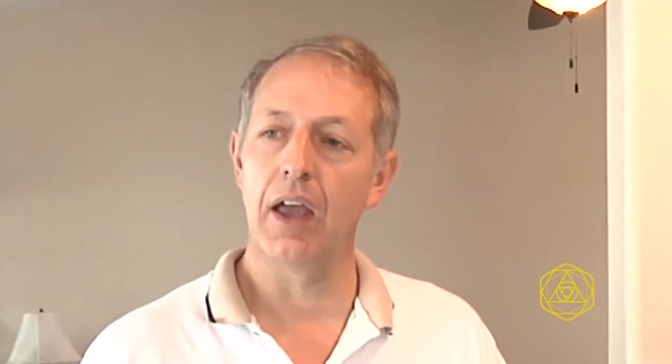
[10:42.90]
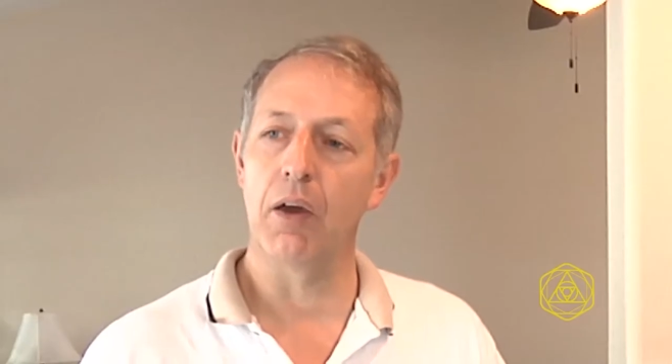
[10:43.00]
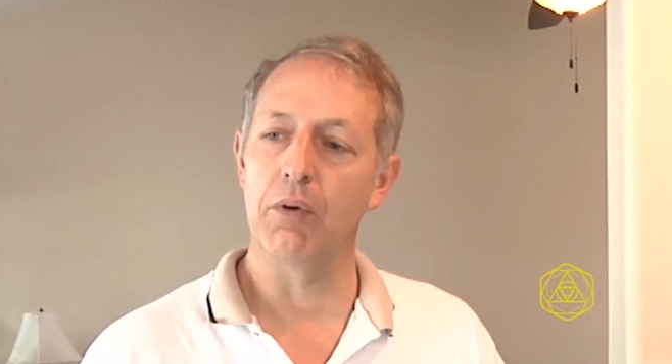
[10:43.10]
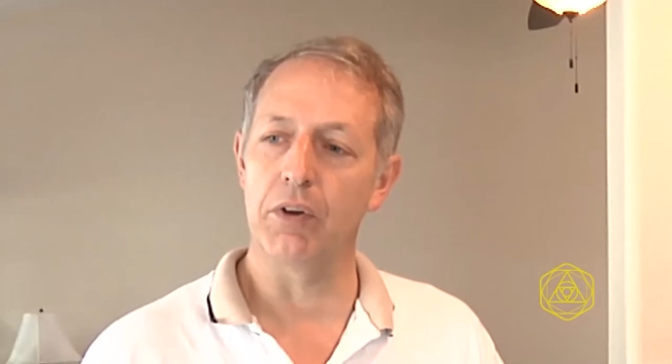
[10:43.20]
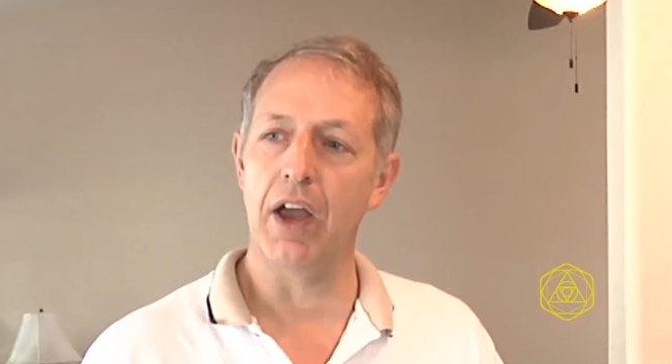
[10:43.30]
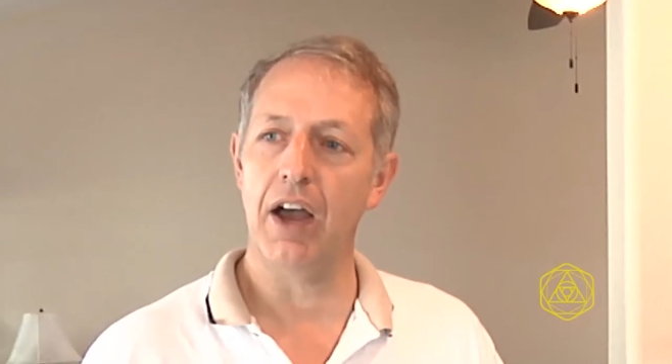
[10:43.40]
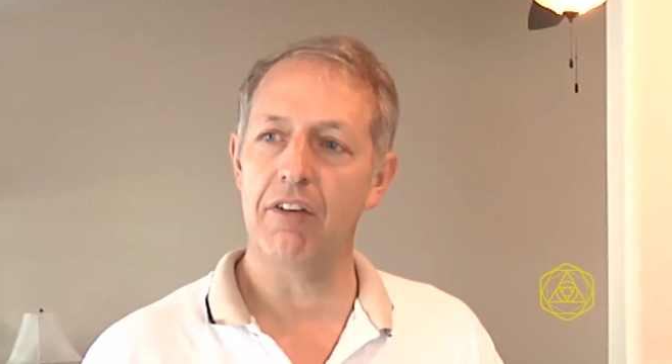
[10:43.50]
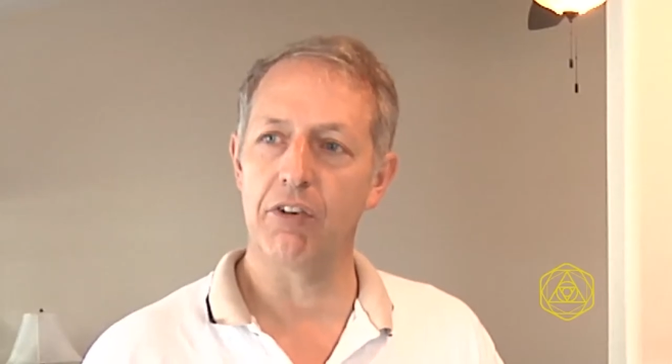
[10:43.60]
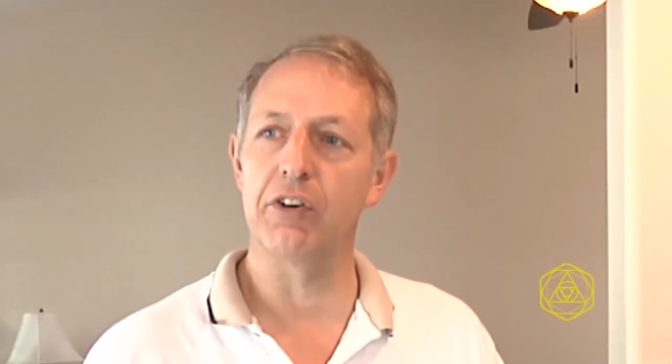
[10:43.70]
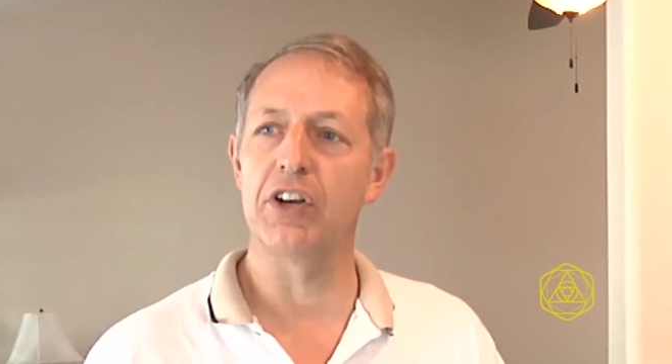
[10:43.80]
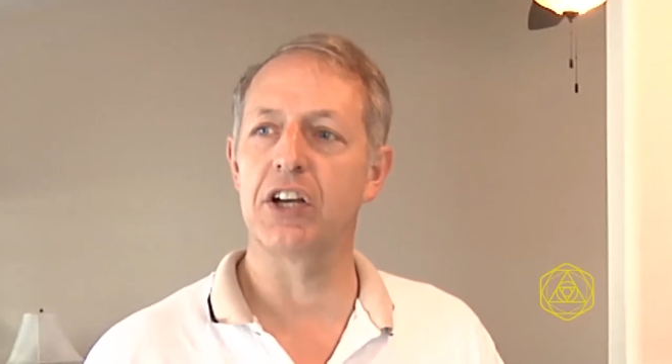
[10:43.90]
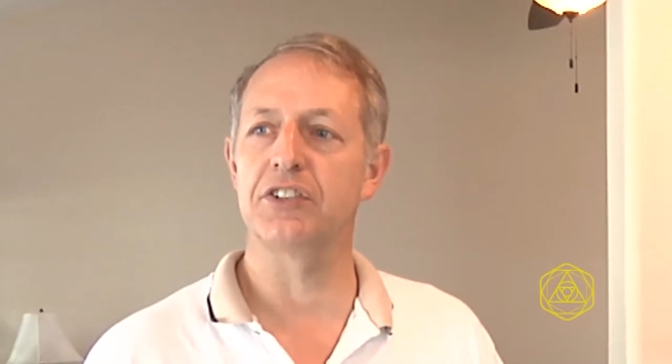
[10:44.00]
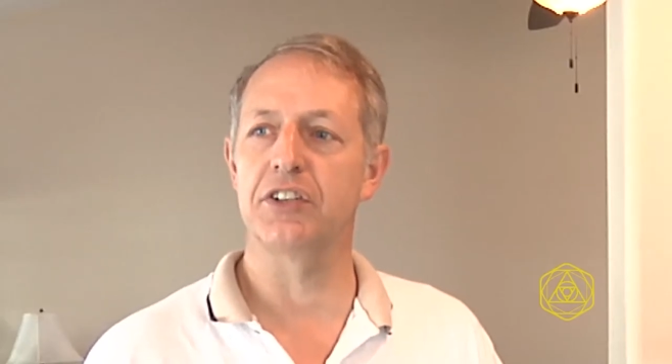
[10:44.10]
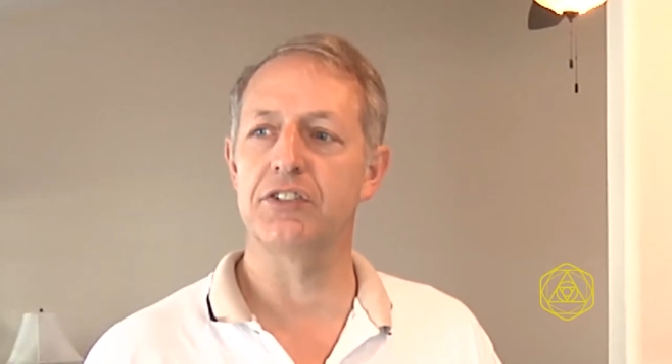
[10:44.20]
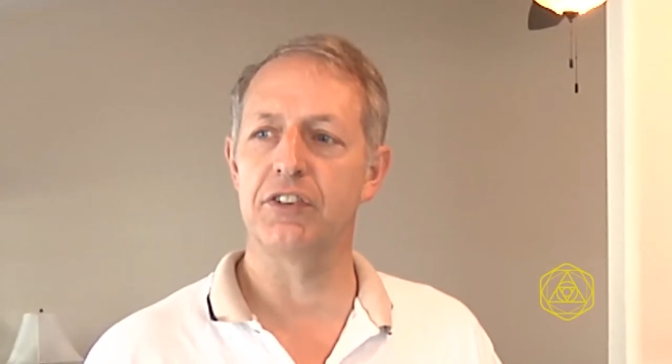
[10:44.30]
And when you have a
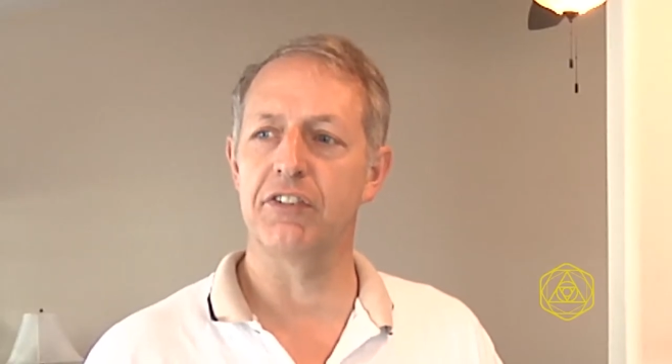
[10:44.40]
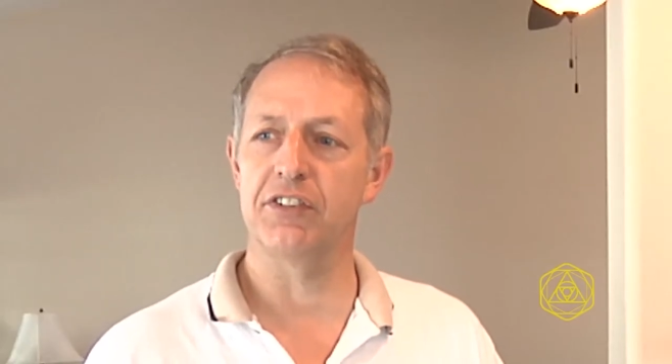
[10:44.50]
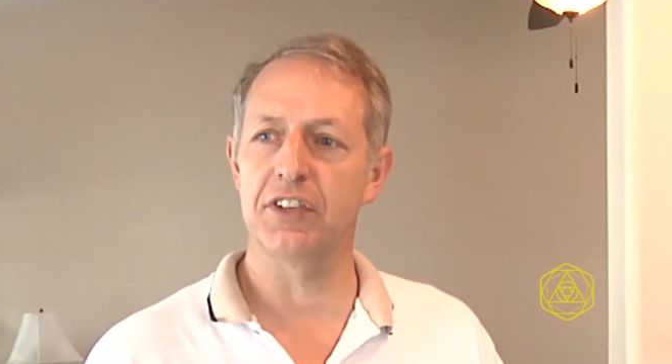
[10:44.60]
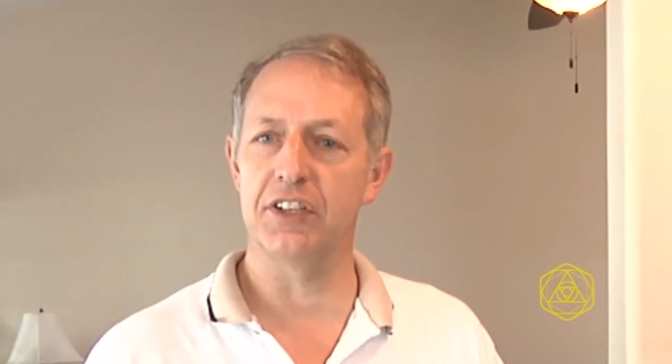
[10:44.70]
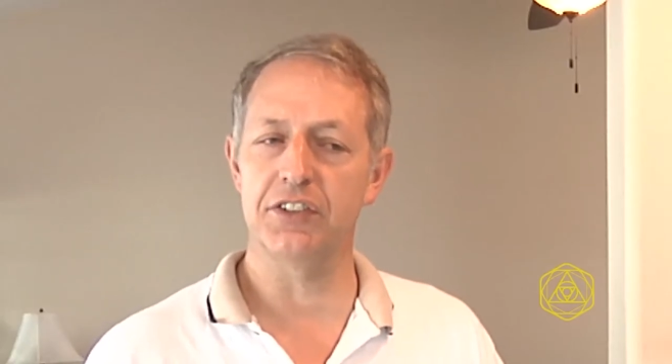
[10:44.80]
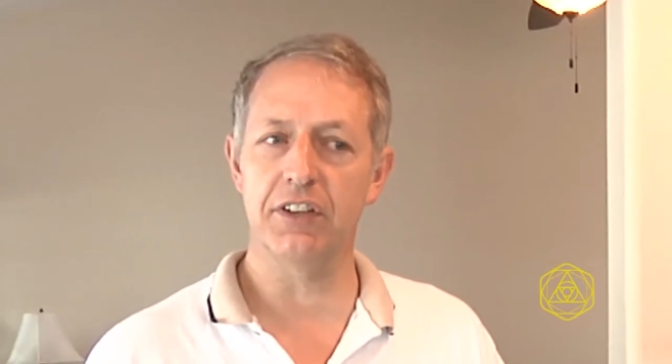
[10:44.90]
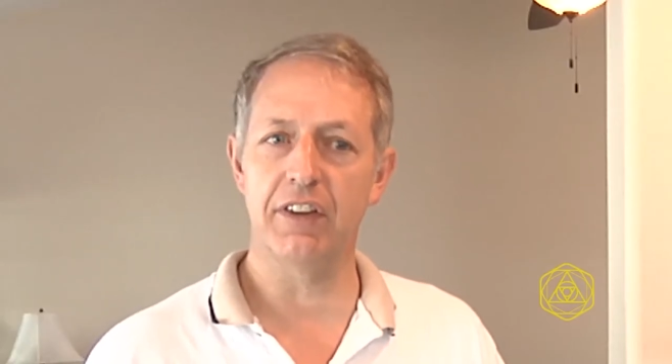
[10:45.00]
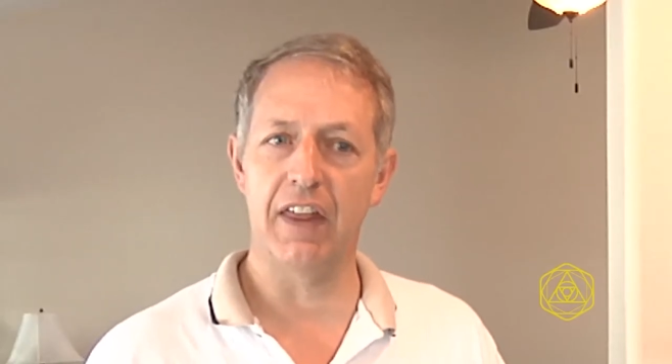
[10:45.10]
reduction in surface tension,